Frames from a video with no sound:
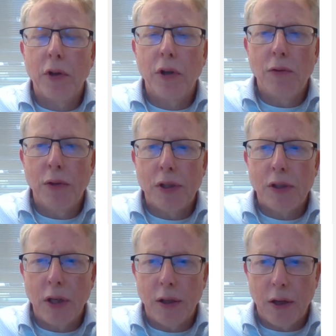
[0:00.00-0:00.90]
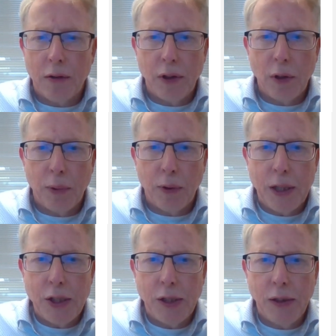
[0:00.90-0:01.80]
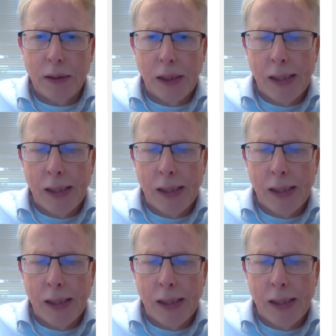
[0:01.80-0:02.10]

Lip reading: the units that are in operation.